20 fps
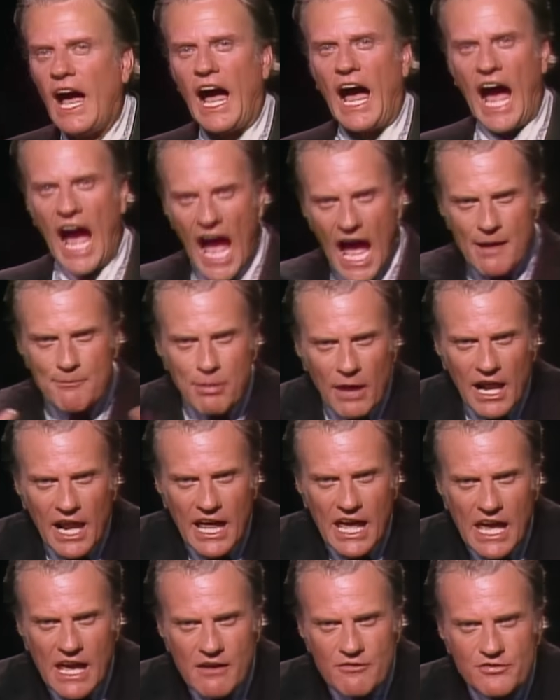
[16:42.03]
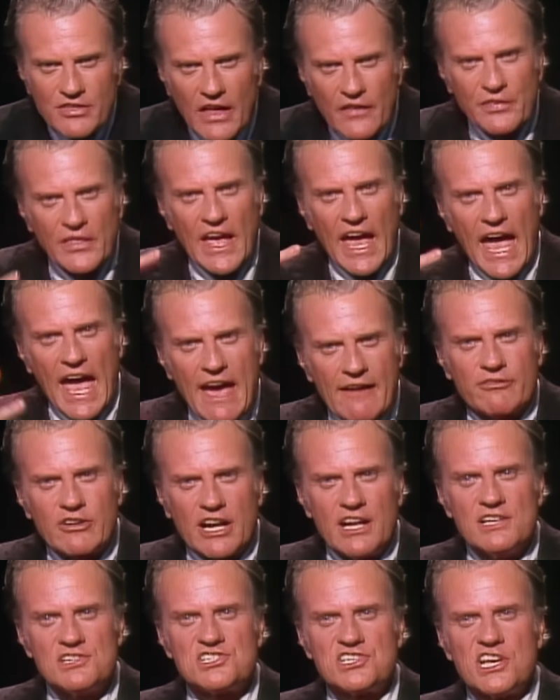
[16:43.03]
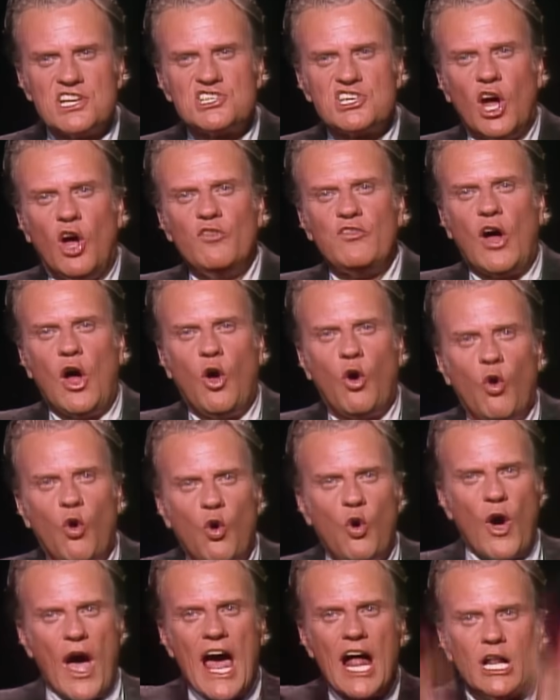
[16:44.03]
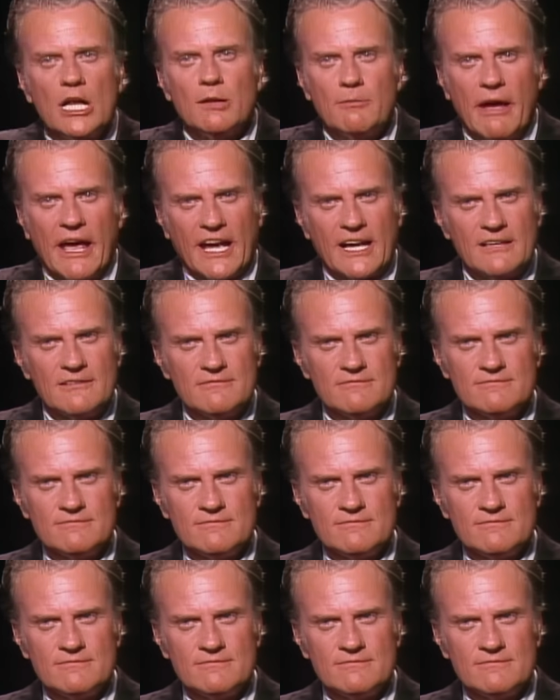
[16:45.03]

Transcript: I believe that the evidence is overwhelming